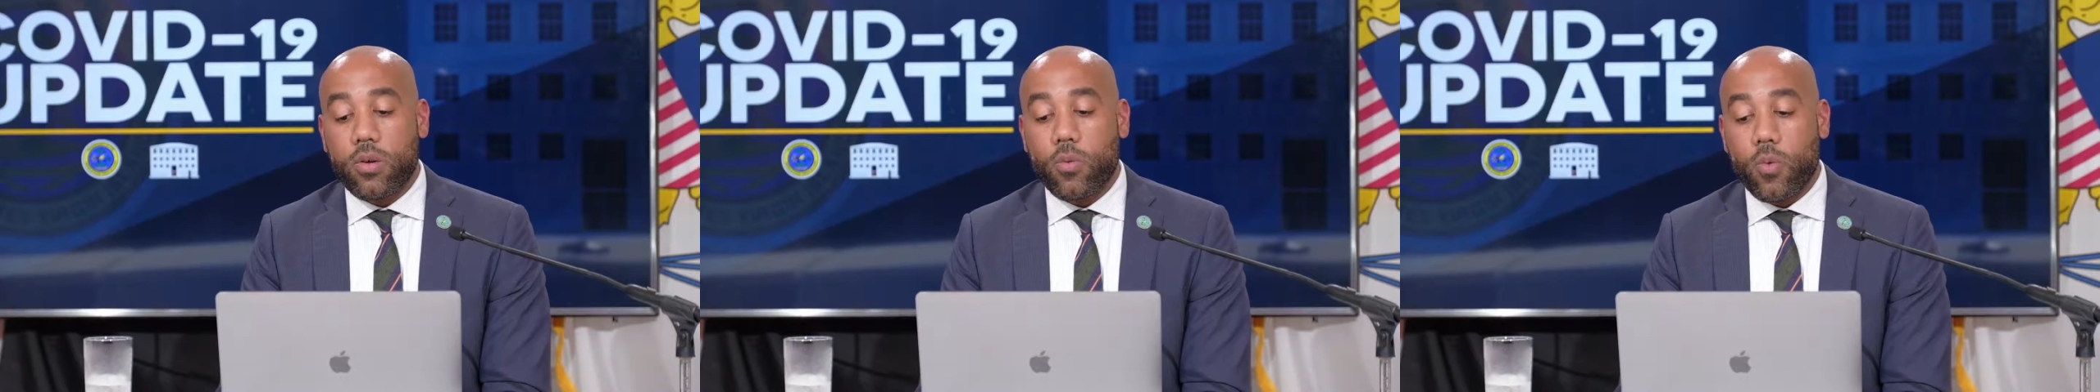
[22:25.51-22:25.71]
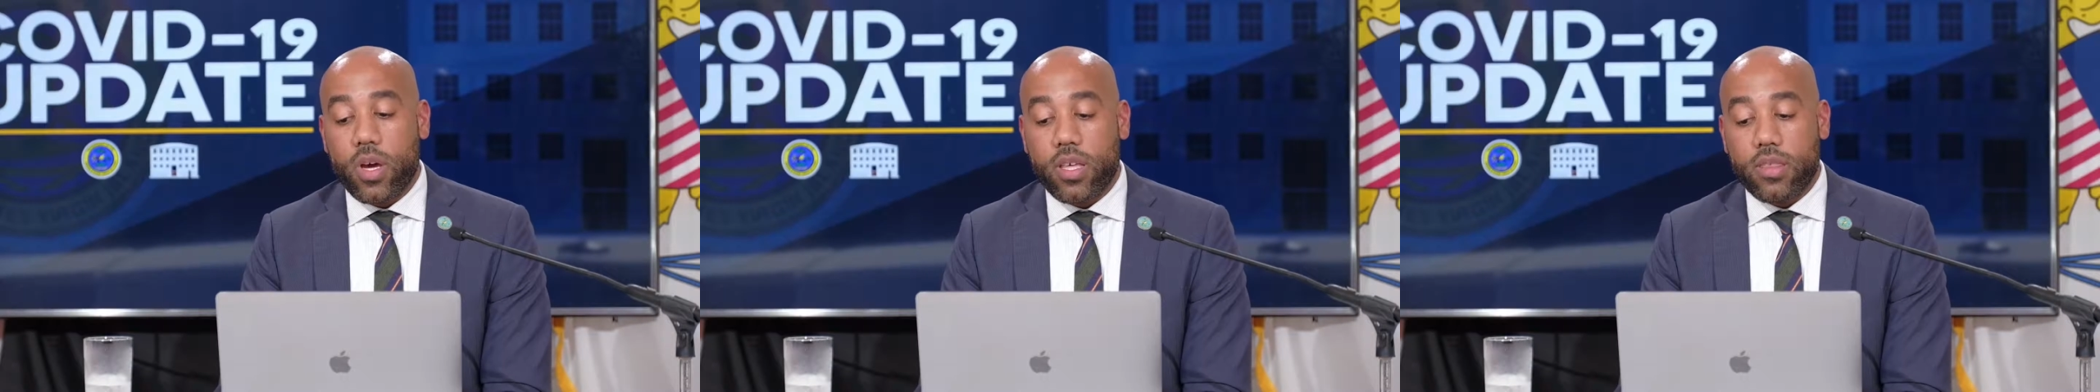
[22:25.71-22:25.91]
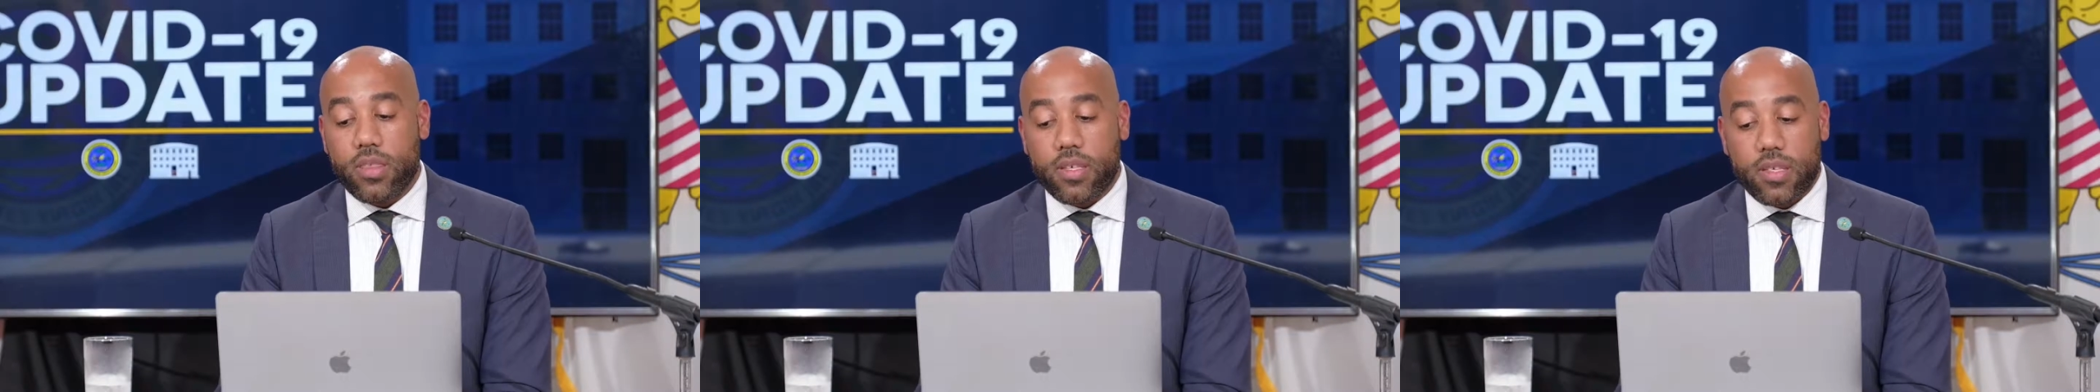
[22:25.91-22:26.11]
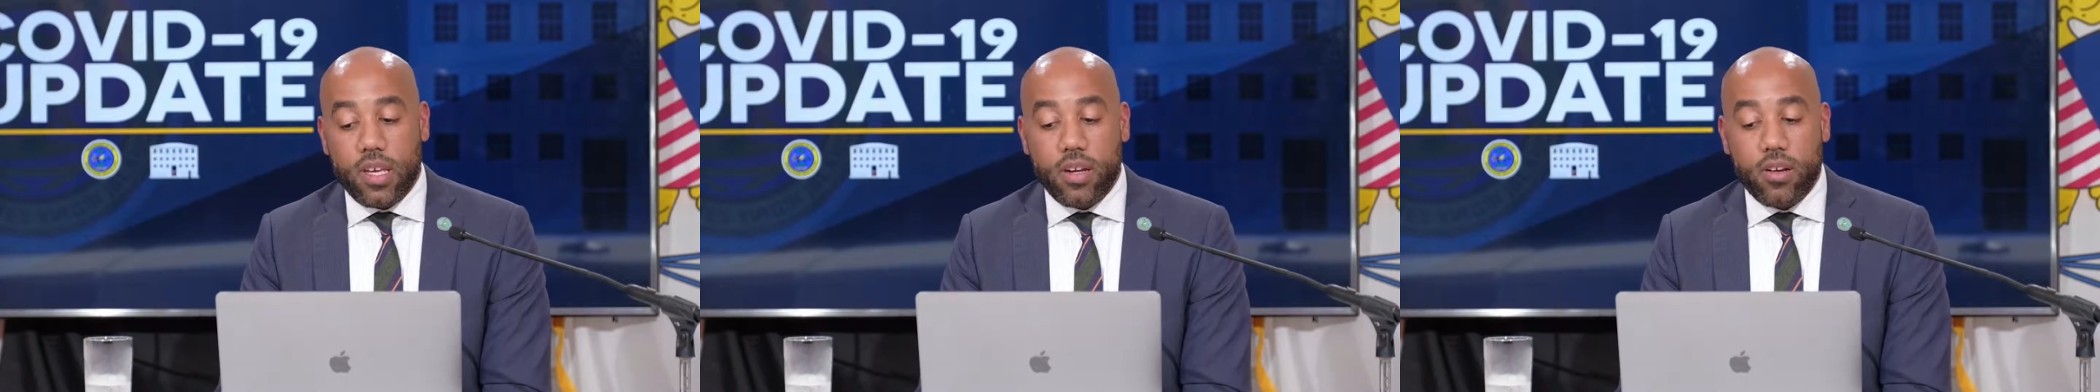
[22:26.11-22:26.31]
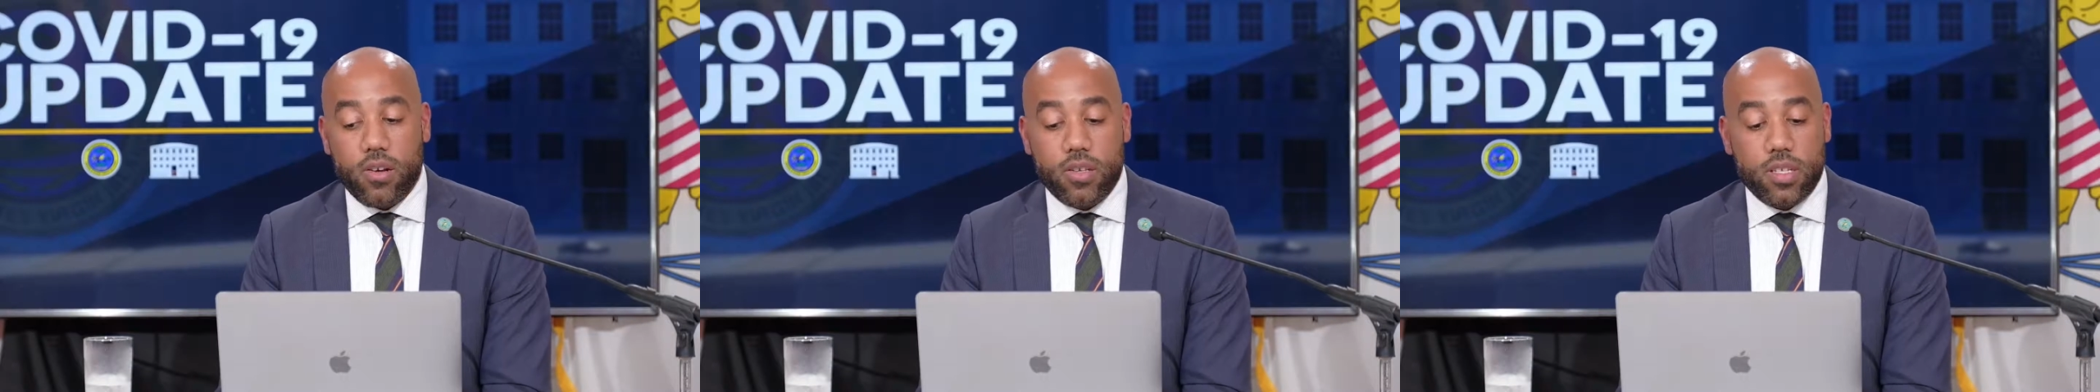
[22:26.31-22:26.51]
with the
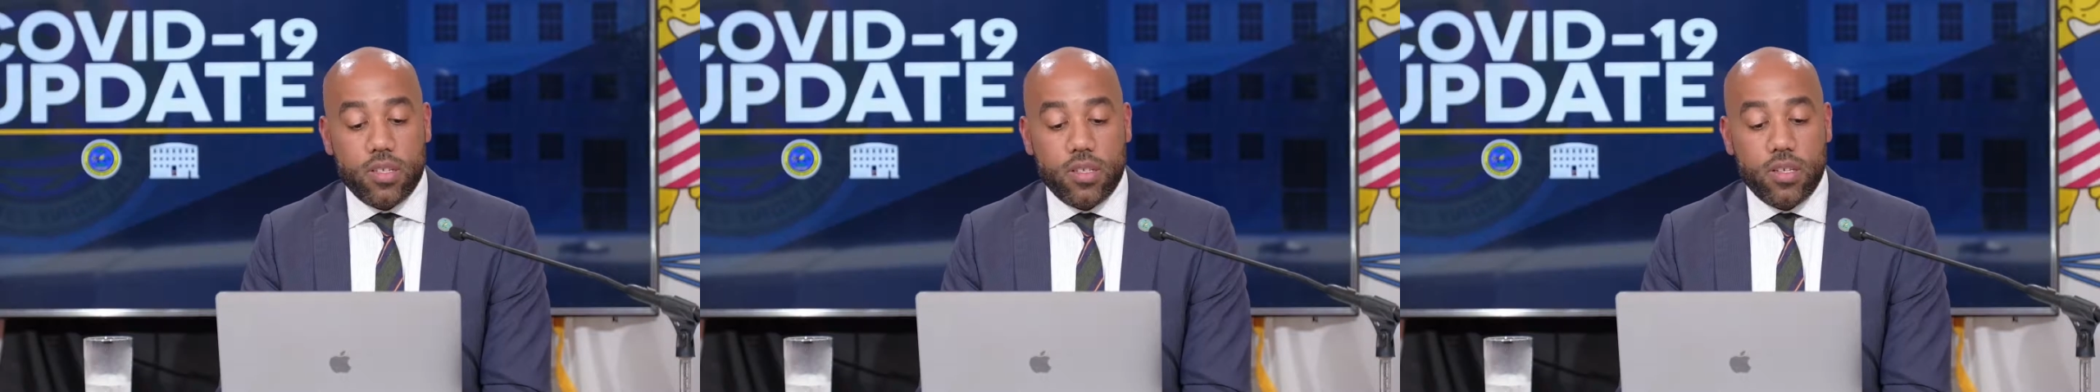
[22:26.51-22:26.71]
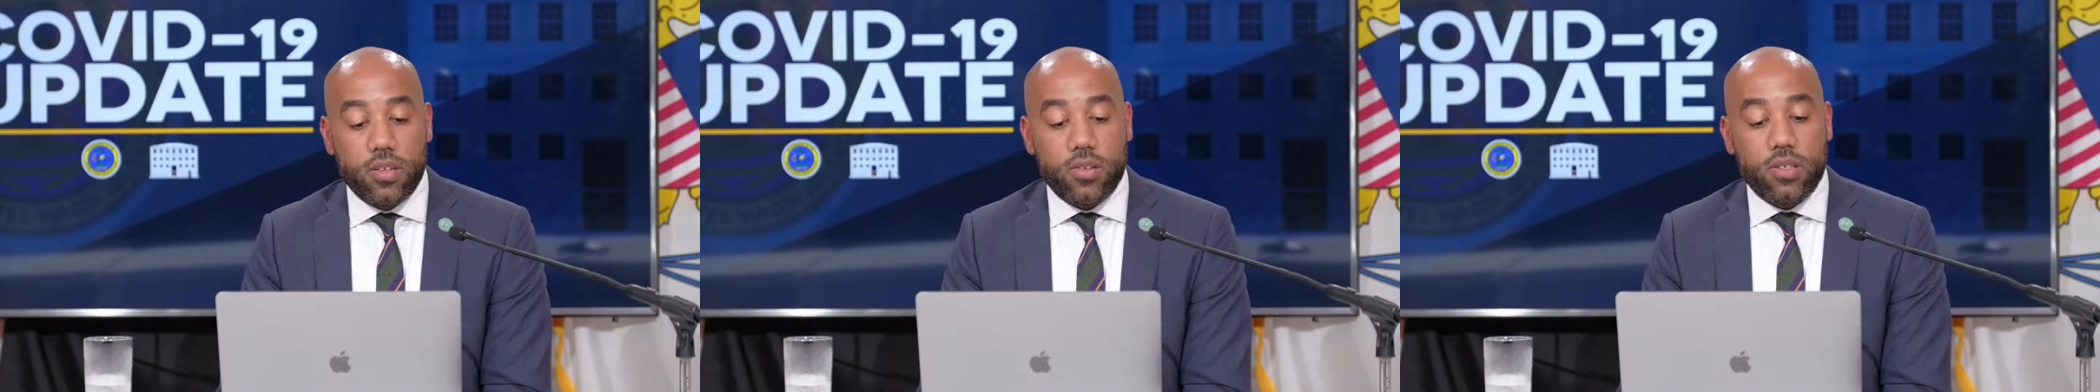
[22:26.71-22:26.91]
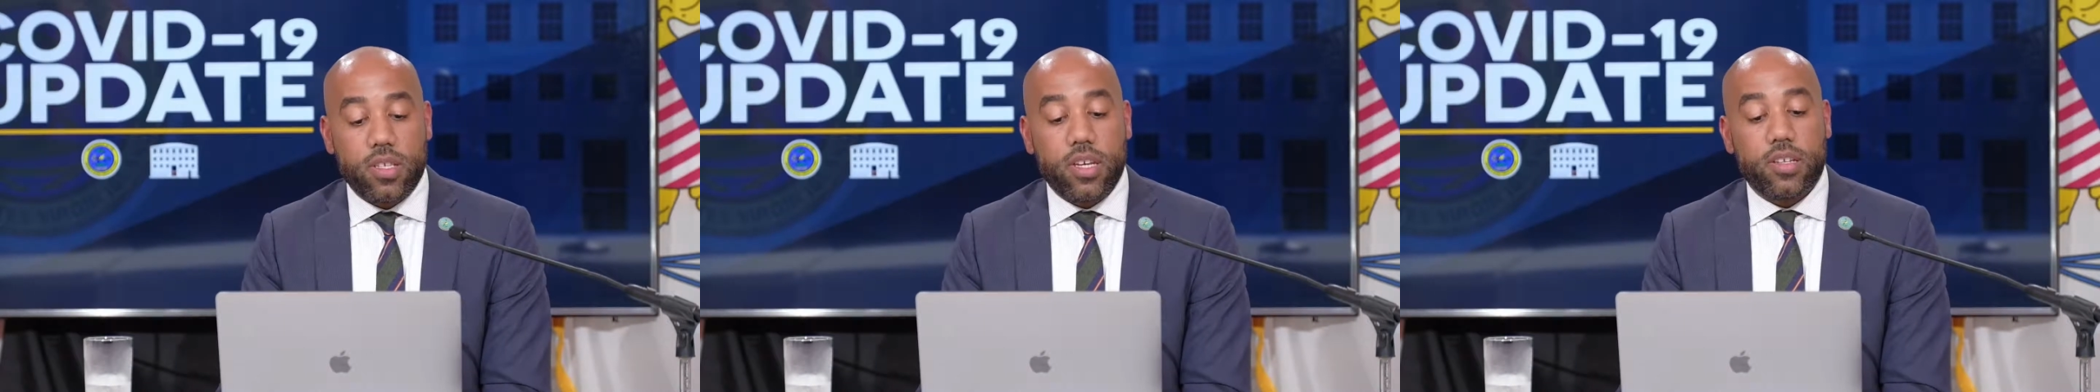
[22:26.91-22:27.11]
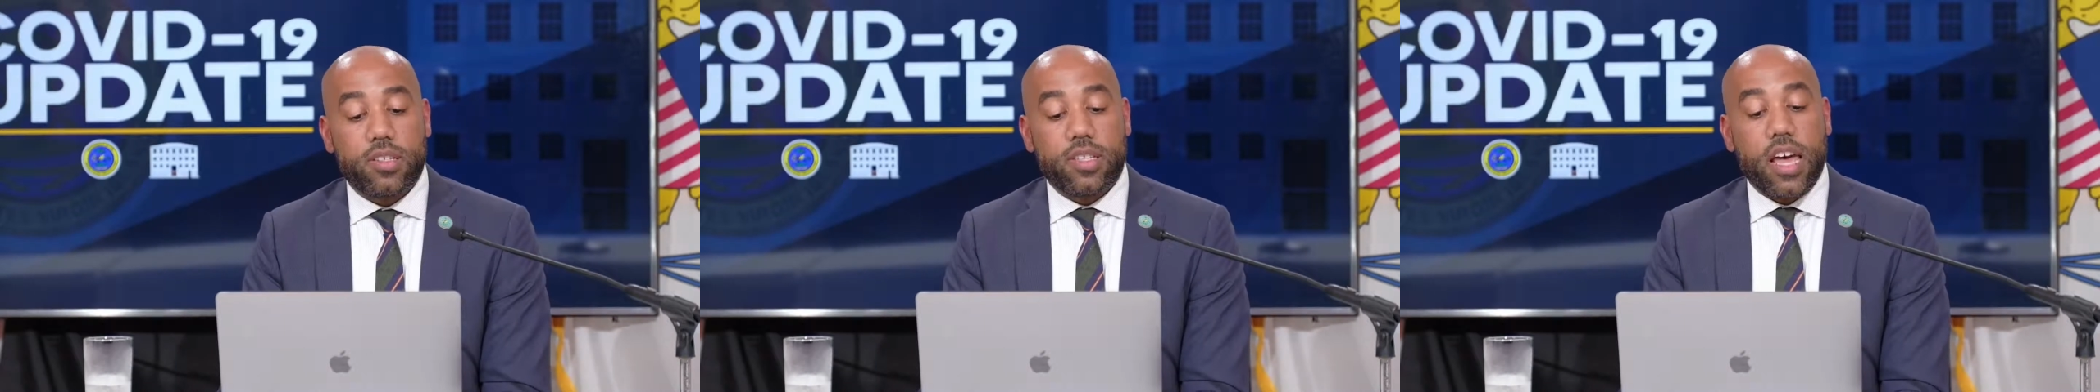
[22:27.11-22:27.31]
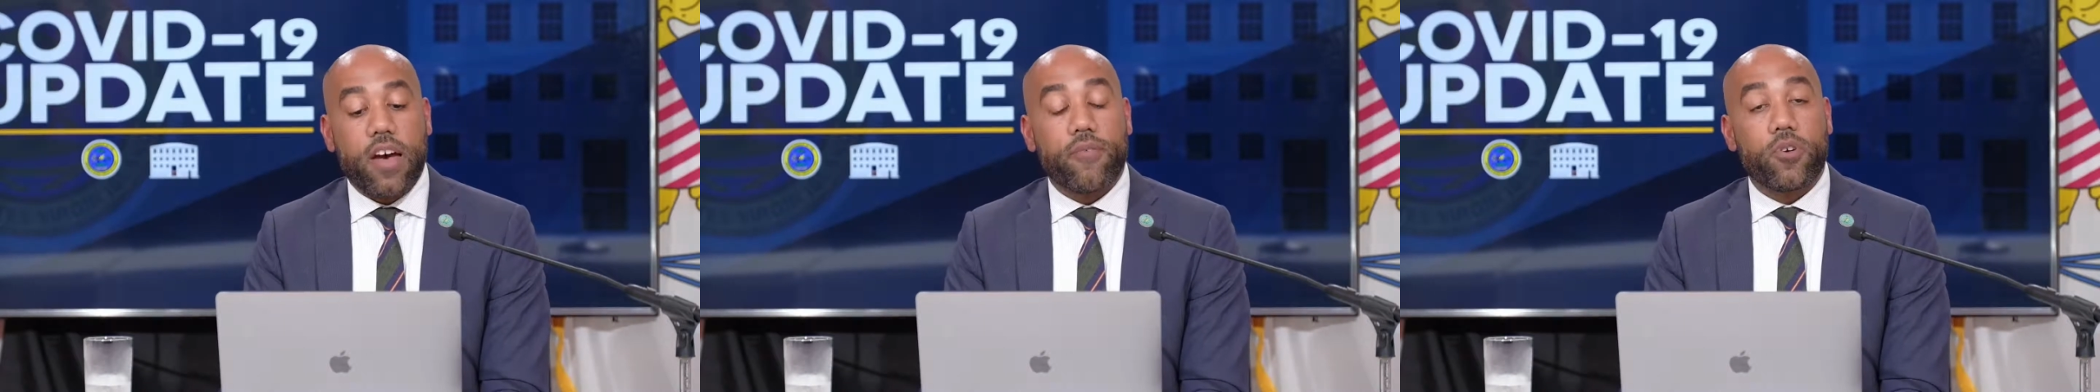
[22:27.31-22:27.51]
senators and senior Senate
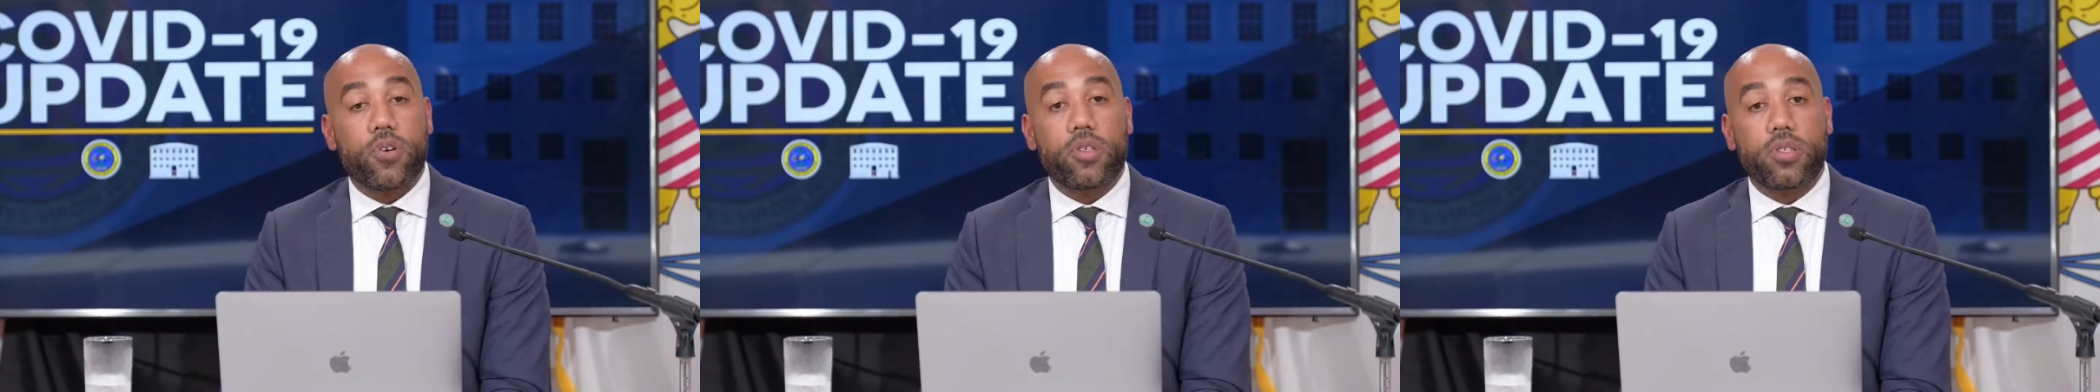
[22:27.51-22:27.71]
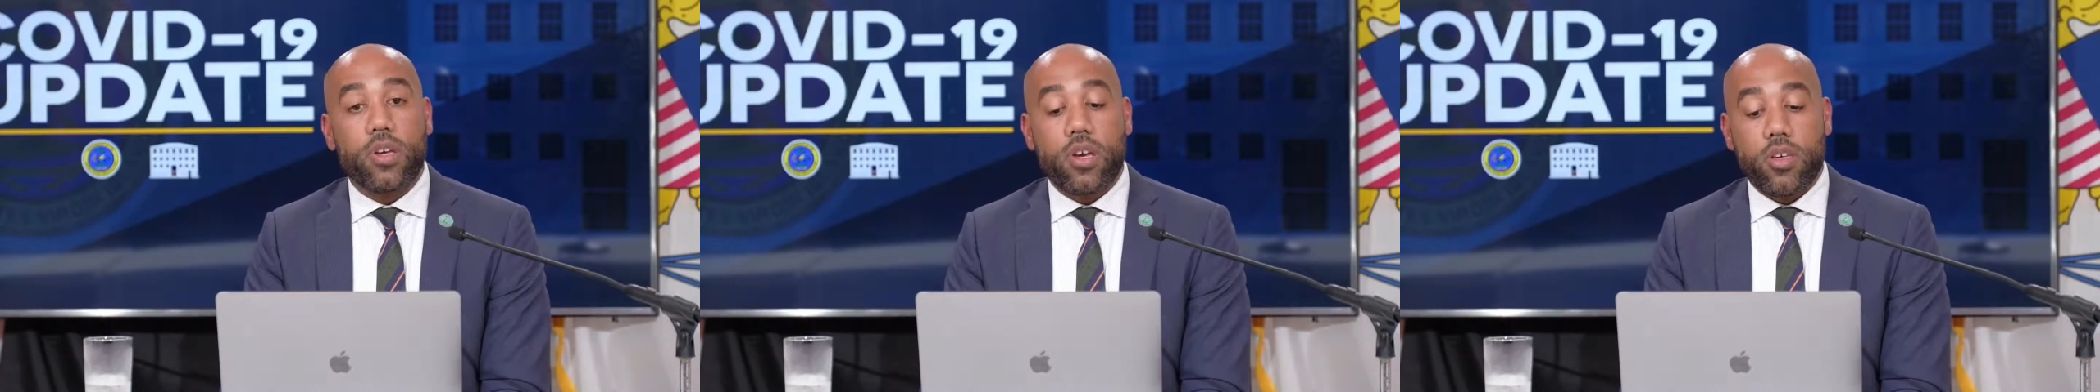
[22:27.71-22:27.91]
staffers